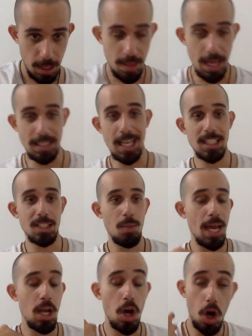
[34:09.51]
that takes
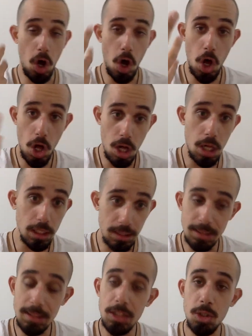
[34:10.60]
away all
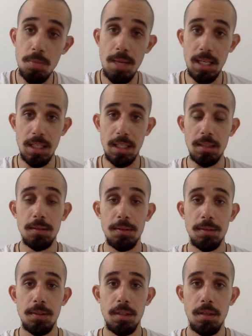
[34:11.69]
decision making
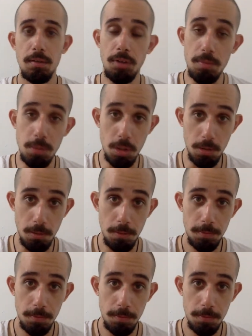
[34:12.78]
from you,